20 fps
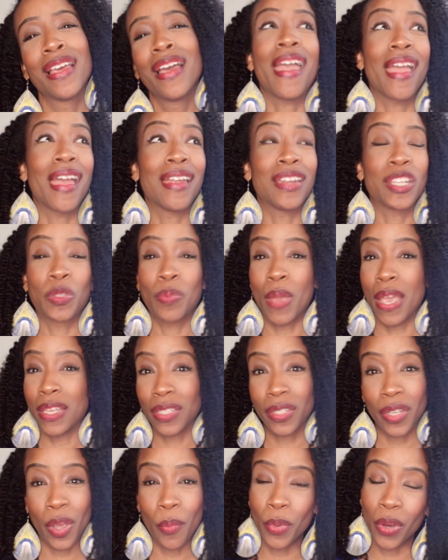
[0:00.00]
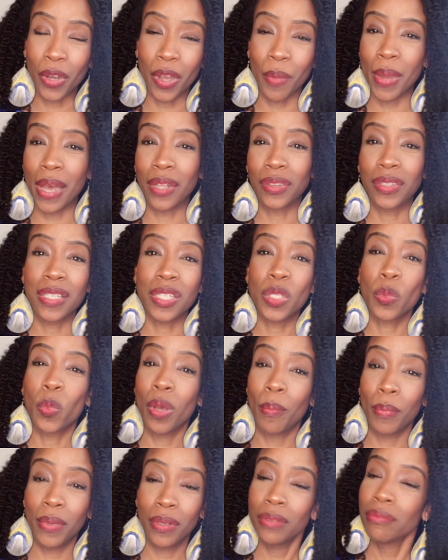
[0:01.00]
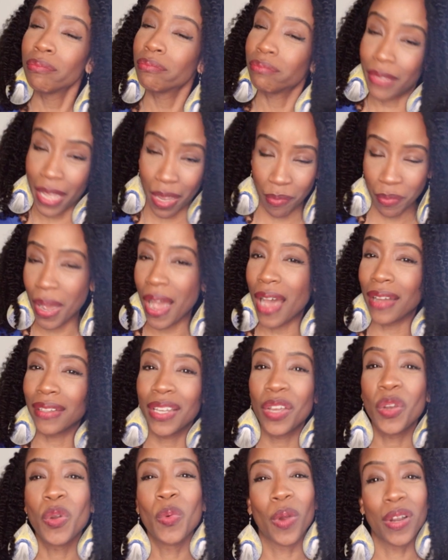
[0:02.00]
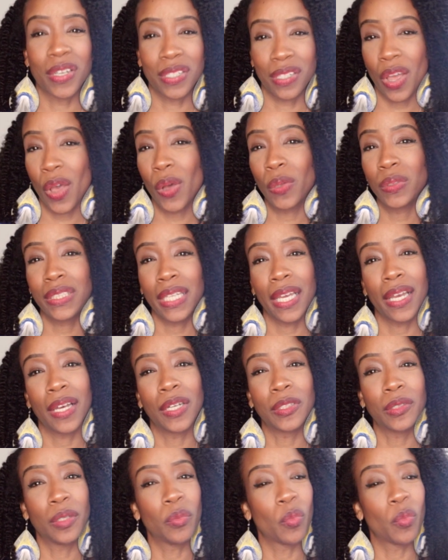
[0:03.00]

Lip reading: And it's basically a book about this woman named Molly who works at a hotel.